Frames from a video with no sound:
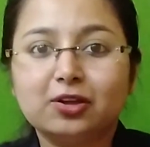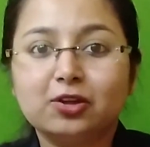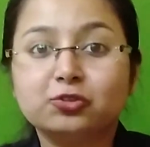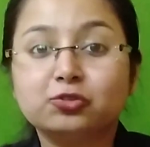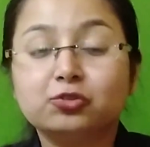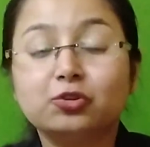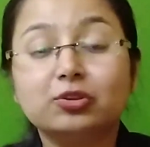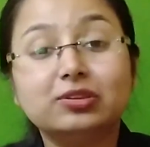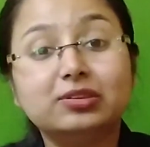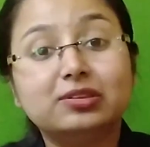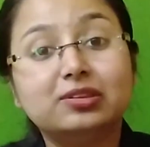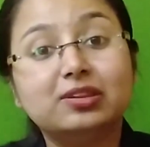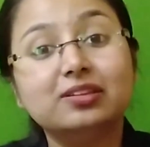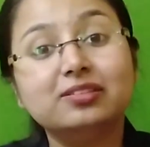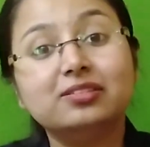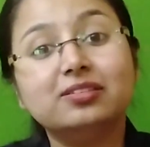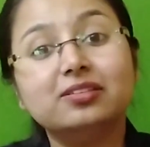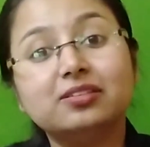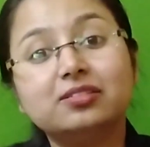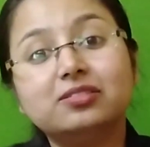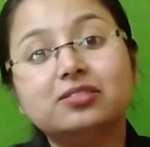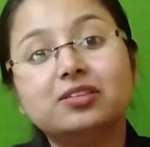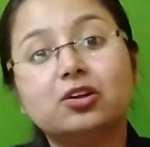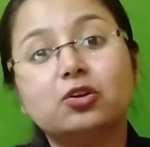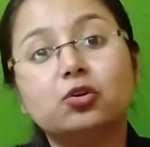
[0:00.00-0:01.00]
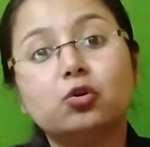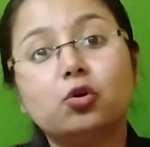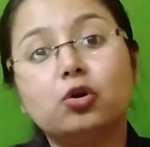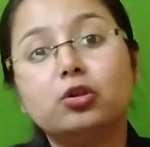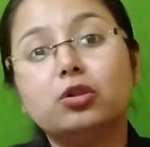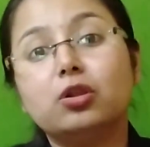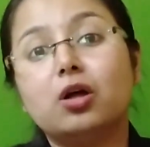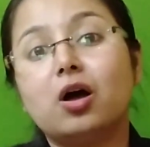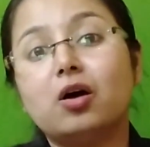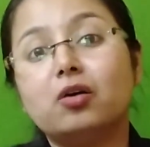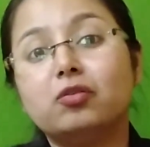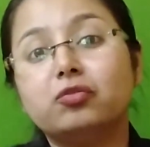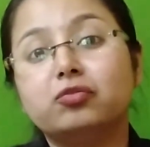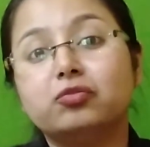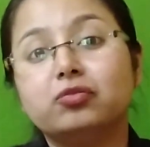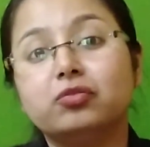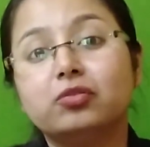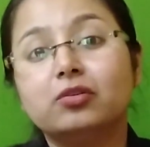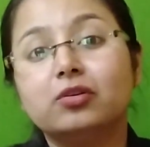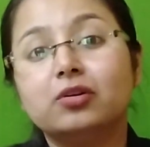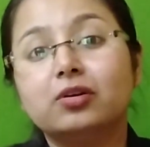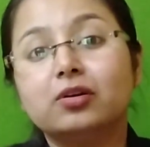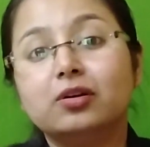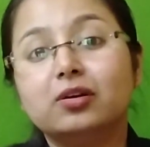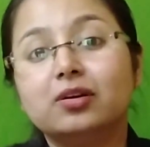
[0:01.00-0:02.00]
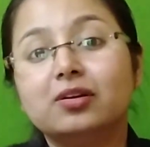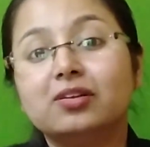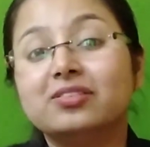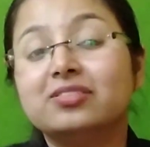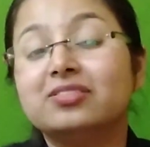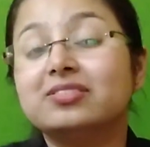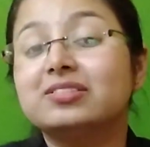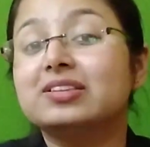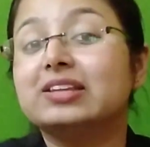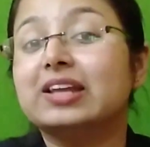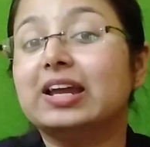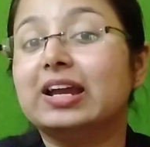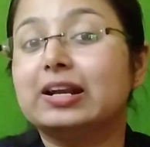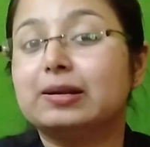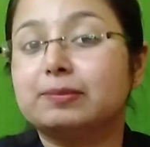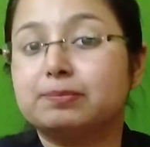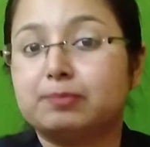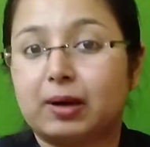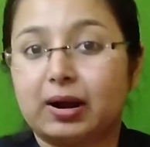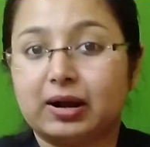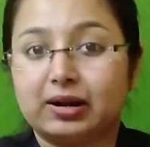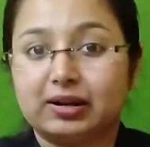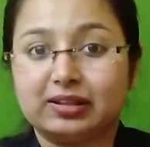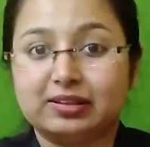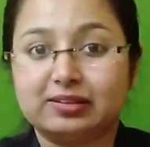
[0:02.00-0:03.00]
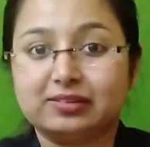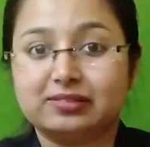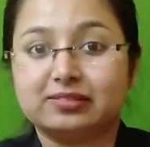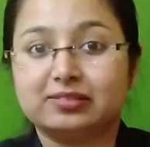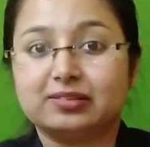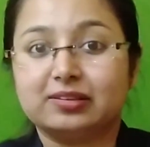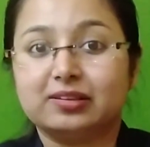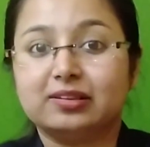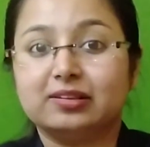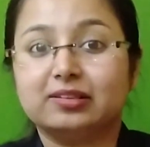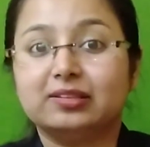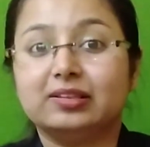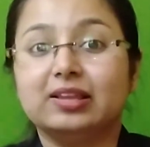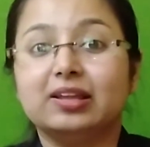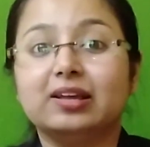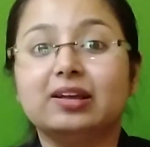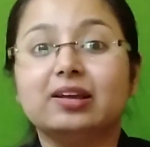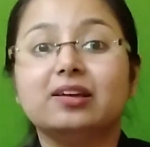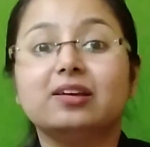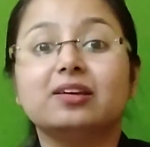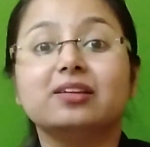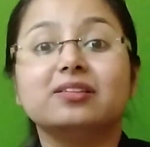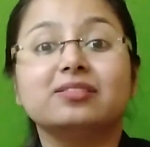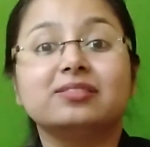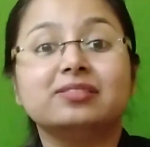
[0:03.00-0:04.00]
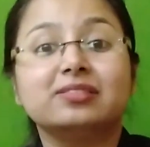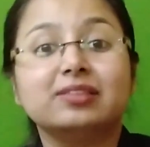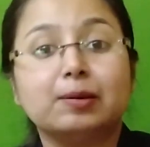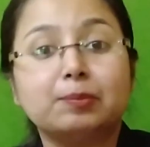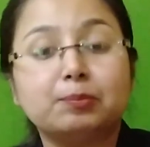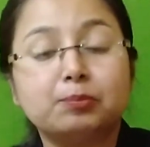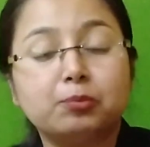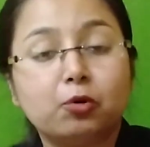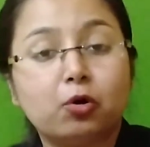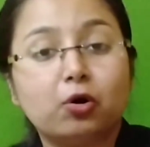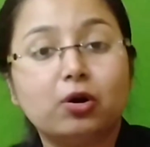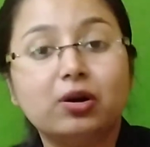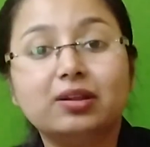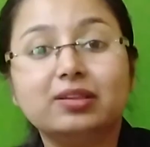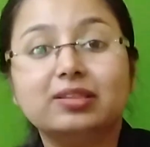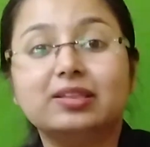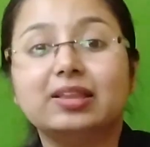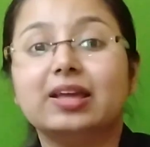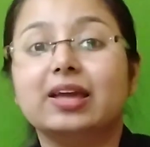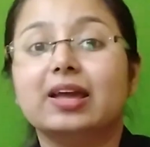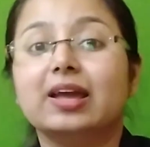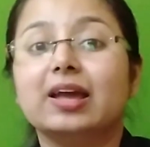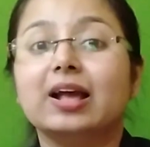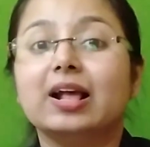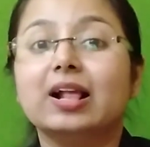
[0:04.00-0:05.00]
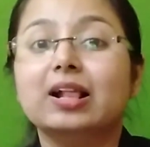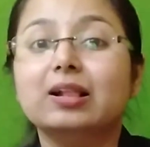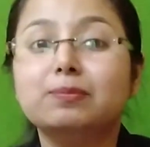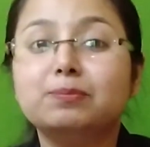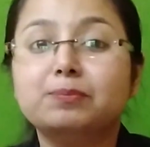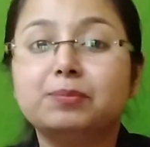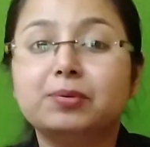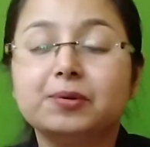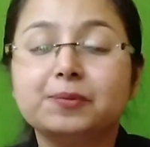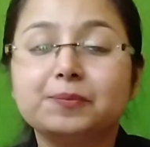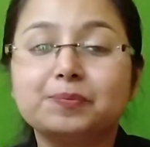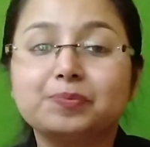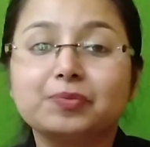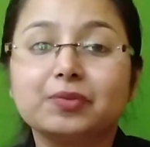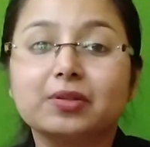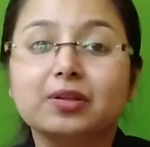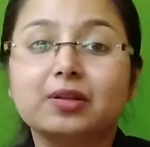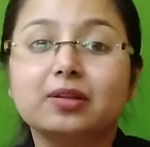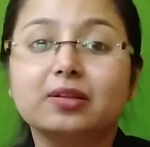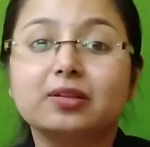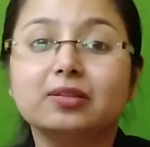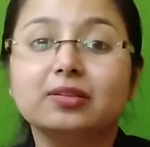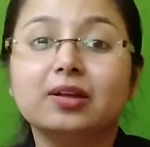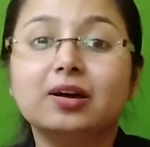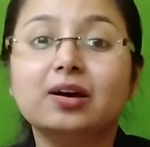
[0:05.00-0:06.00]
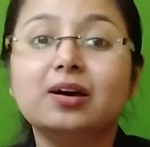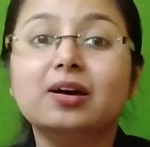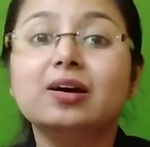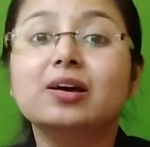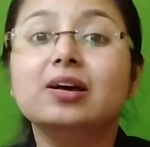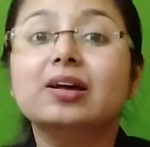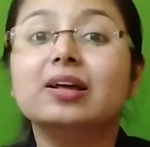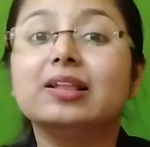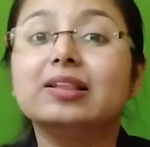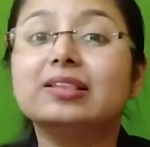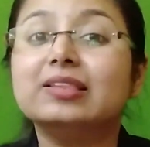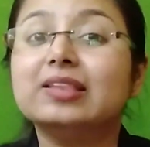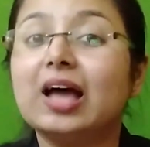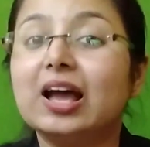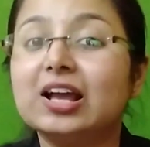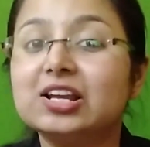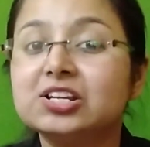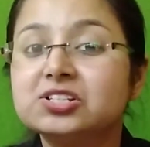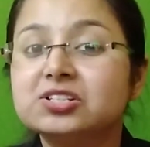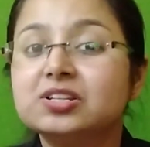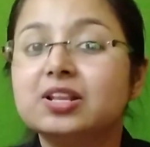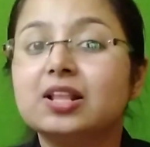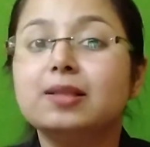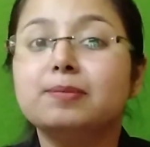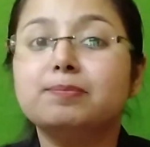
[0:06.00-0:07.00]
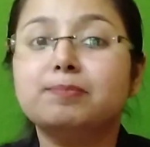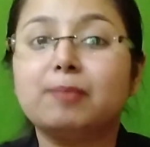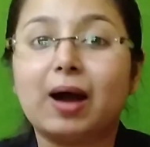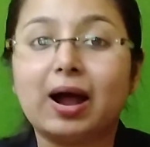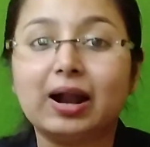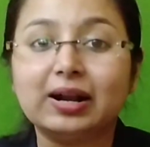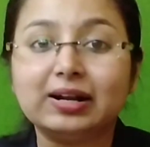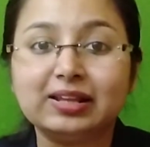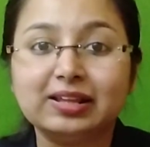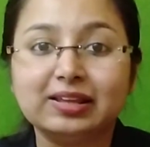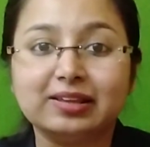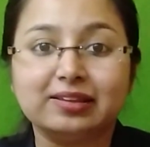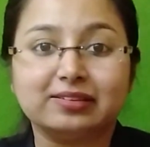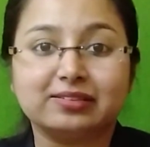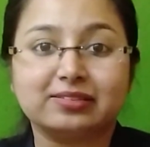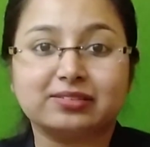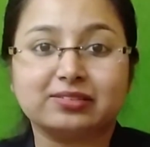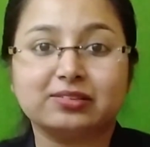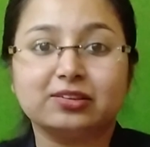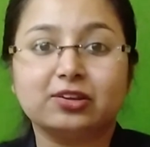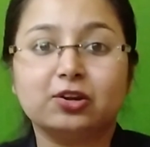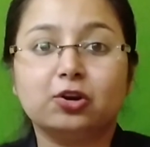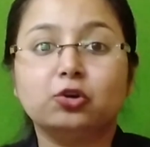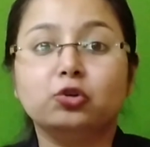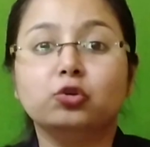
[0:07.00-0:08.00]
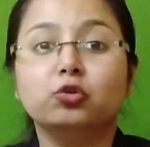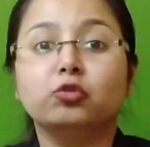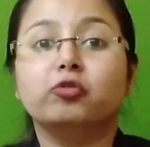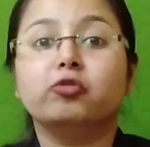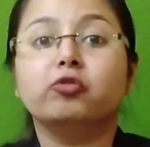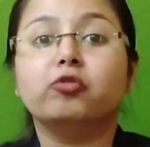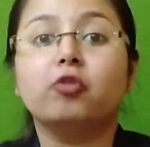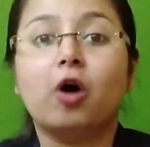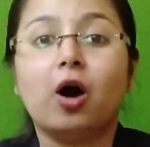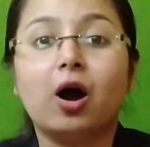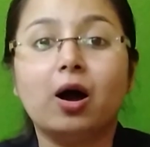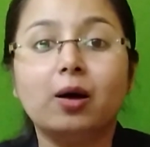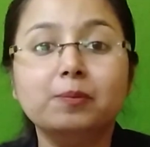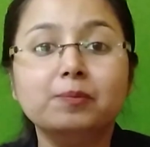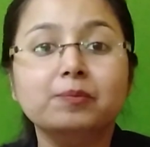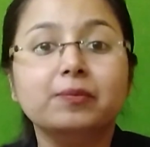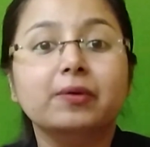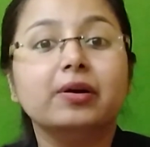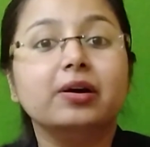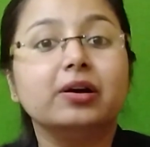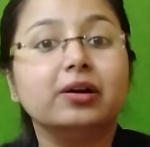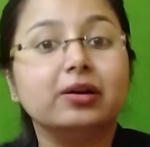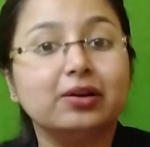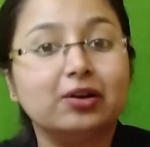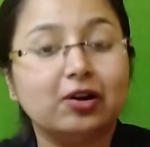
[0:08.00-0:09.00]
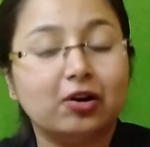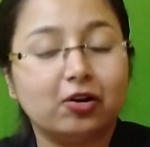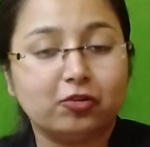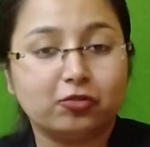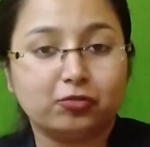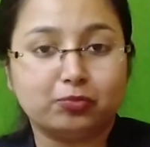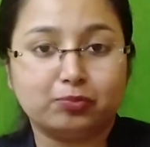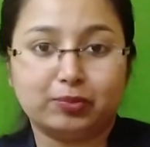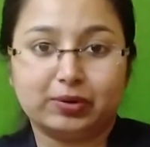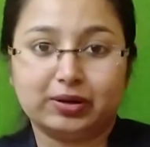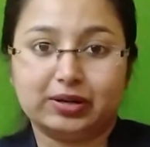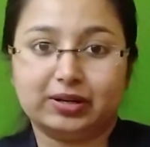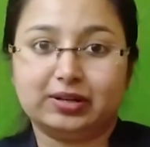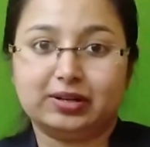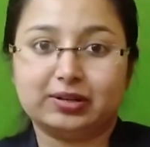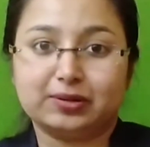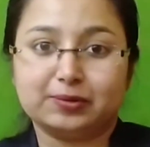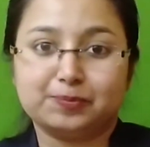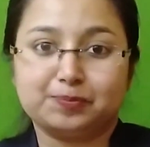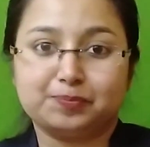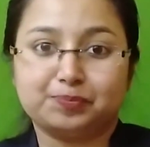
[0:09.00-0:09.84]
So, this is the role of state parties. They support, they help the national parties to form government.